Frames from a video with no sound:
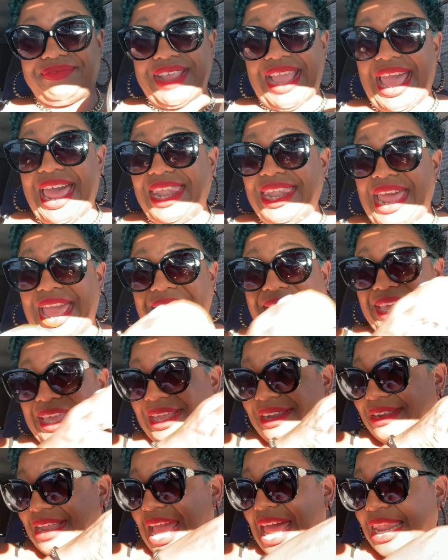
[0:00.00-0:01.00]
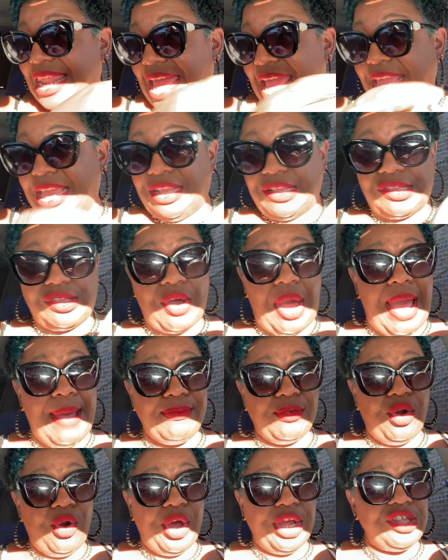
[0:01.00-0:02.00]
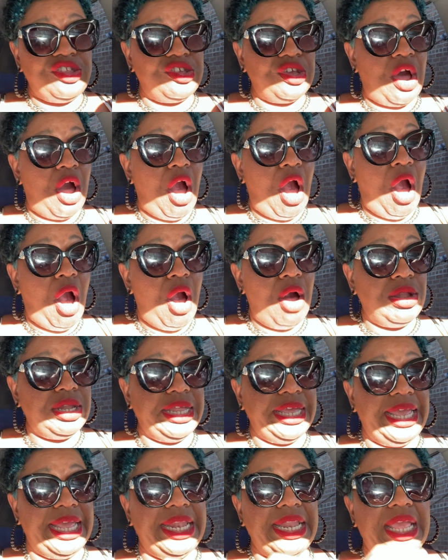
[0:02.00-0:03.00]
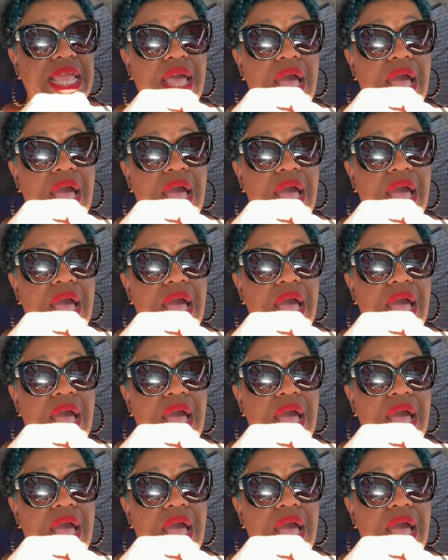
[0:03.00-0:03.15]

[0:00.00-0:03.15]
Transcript: I like it. I like it. So I'm going to haul it